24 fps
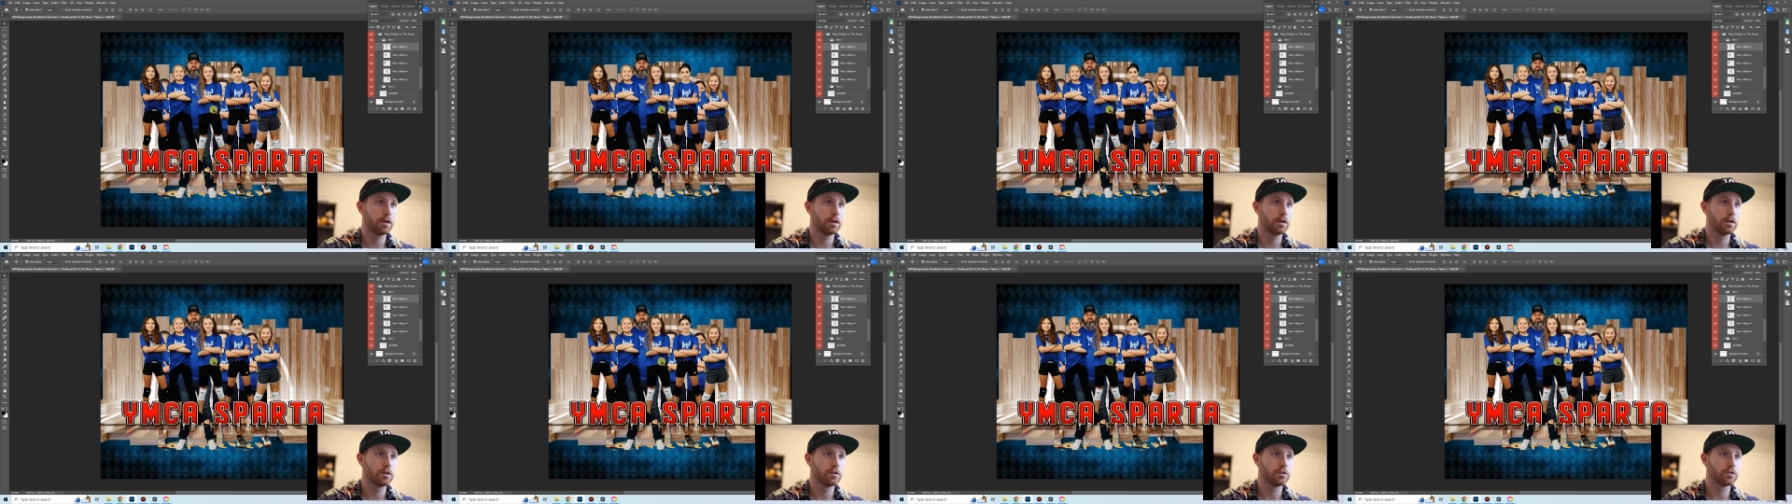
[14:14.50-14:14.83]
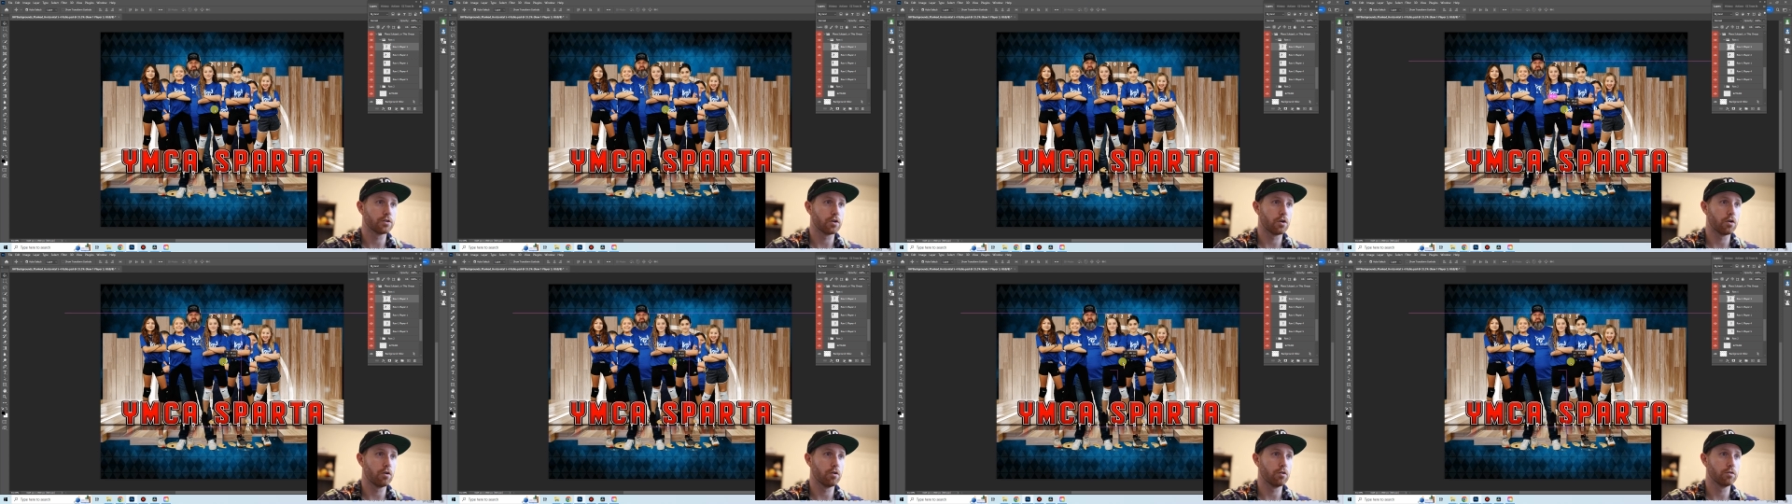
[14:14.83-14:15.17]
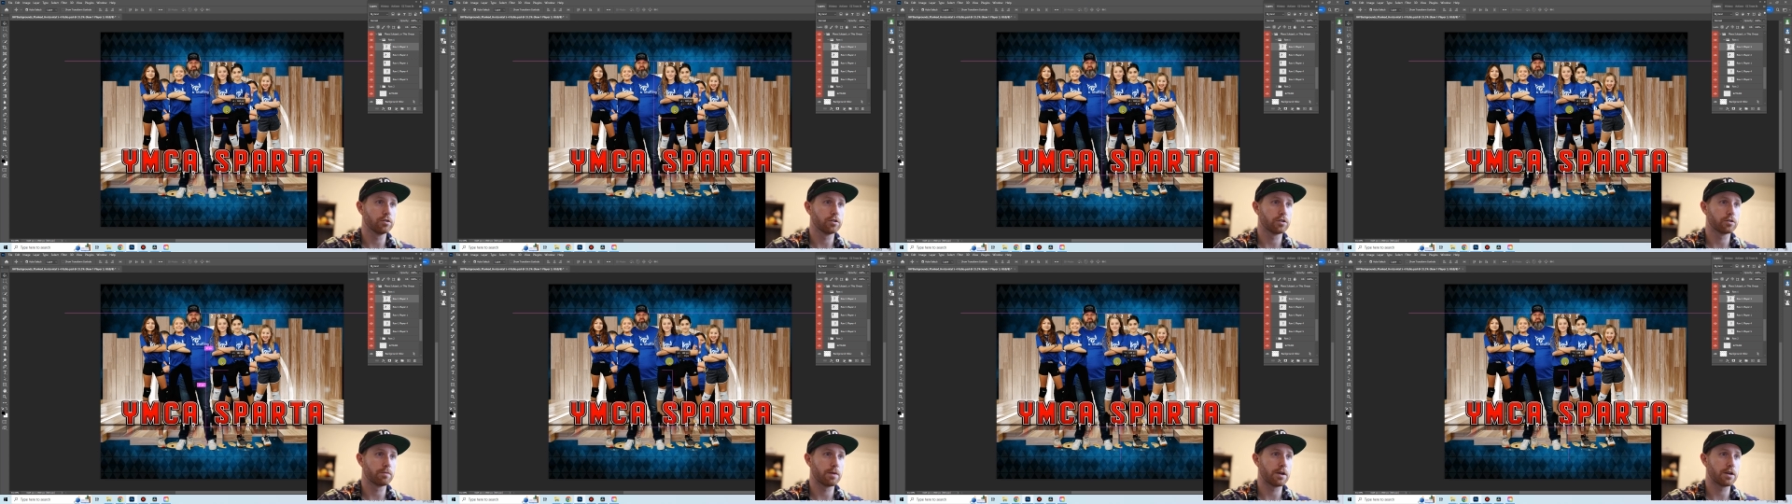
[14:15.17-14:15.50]
So
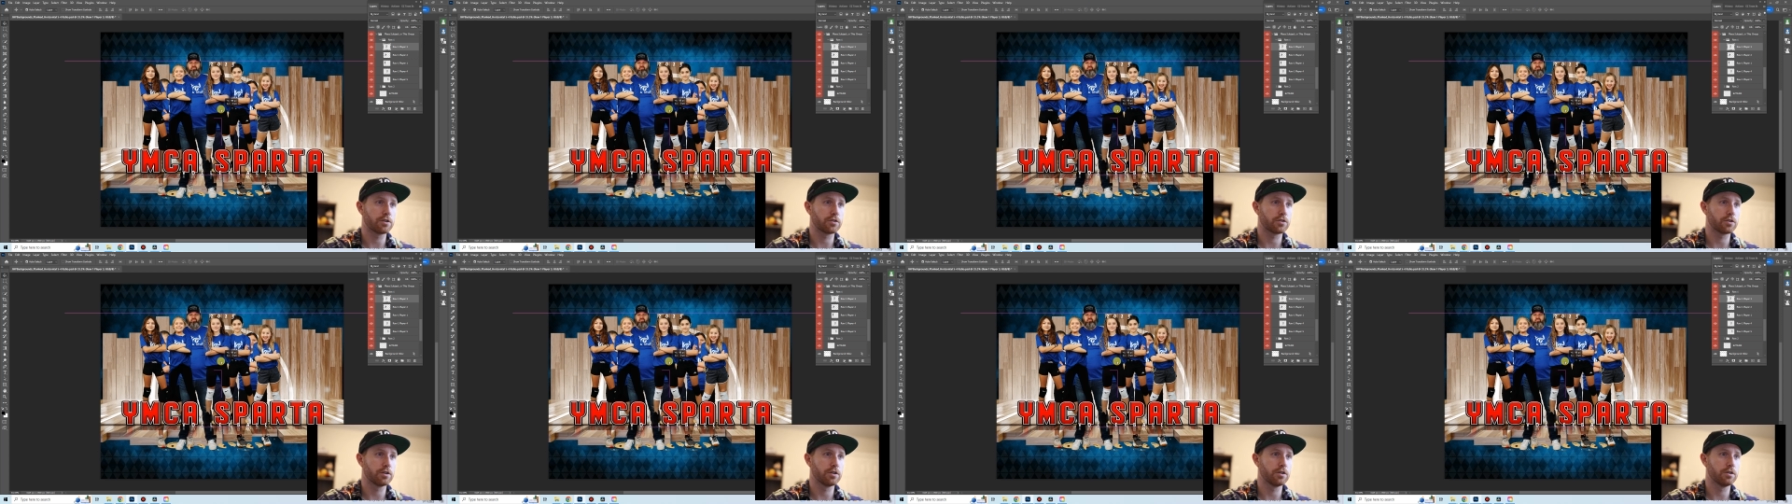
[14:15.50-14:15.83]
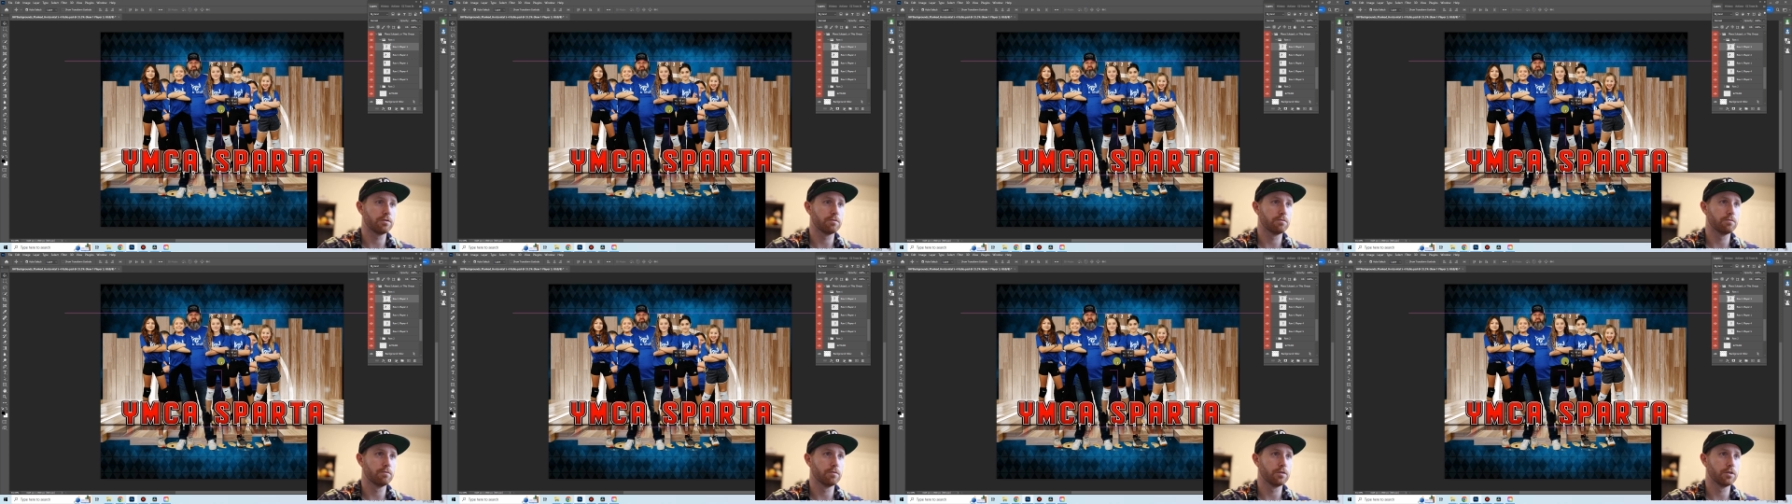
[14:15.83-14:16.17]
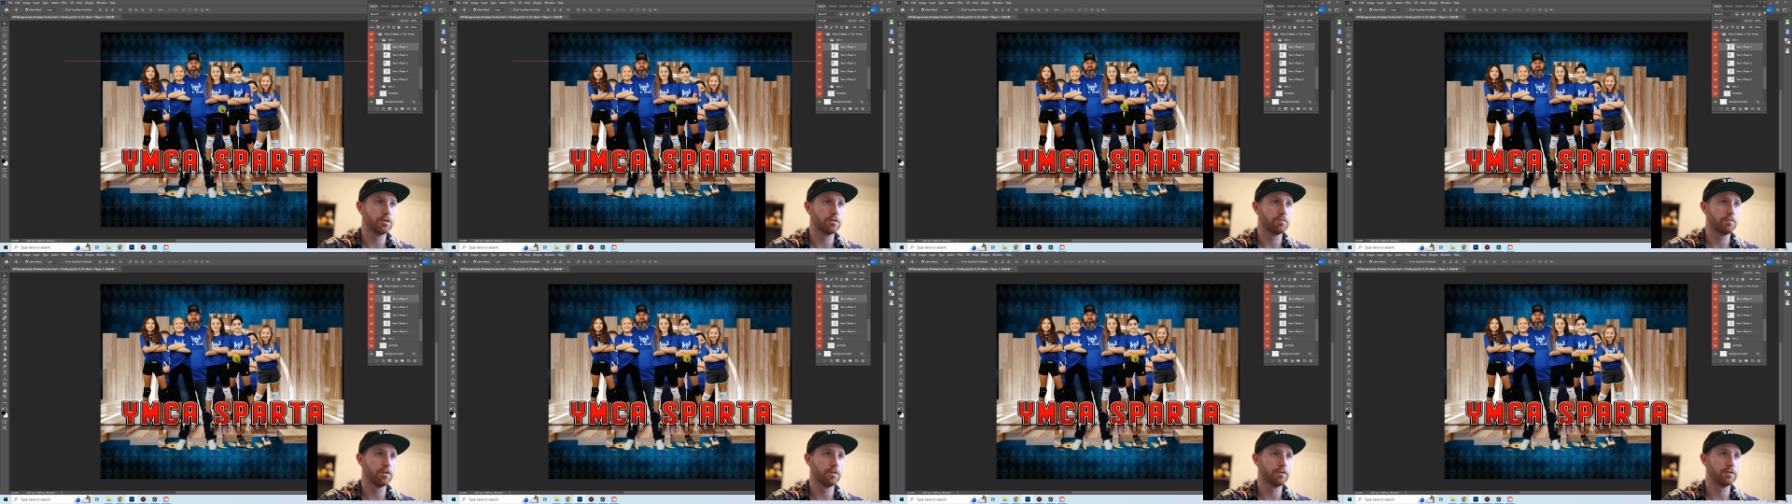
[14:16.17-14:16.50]
just make sure you
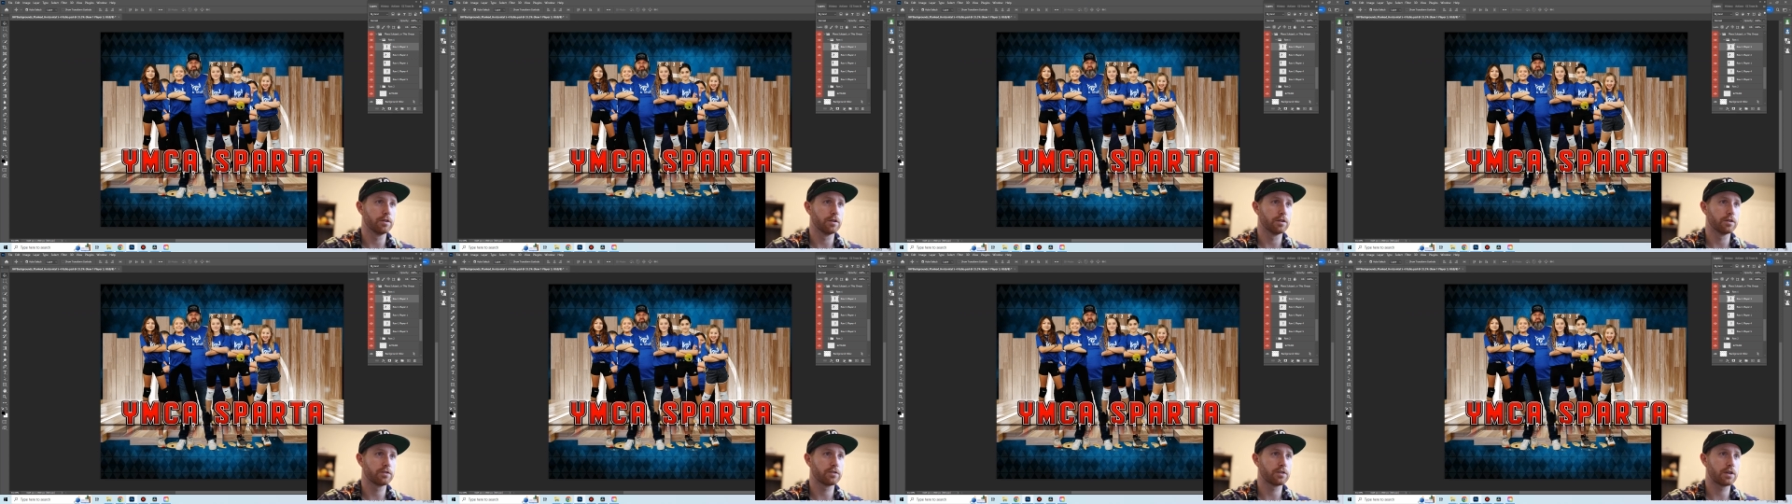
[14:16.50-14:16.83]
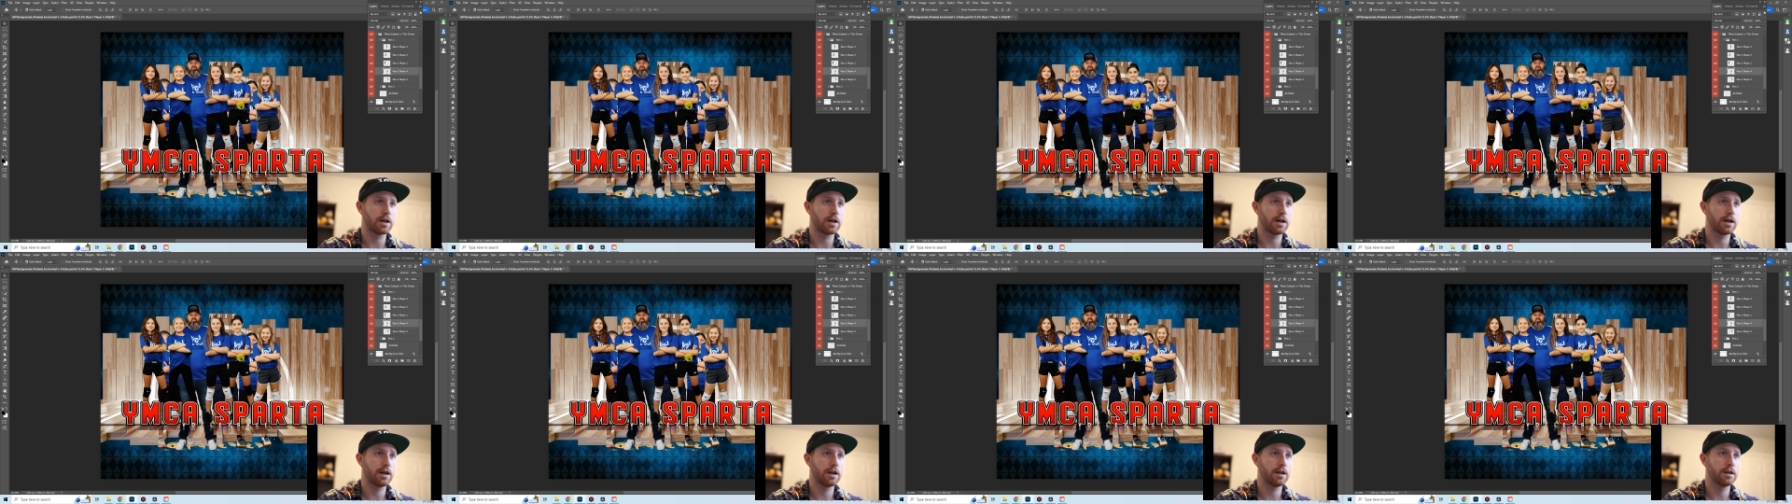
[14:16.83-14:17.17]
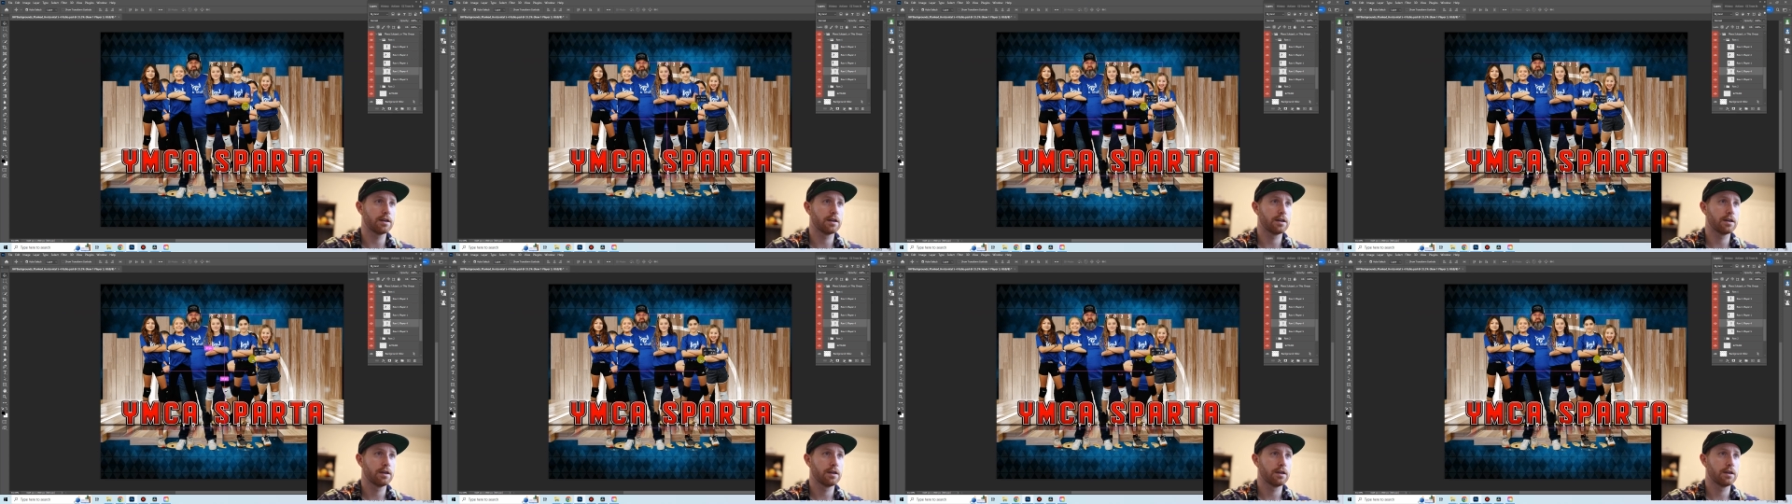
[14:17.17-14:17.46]
move to the side,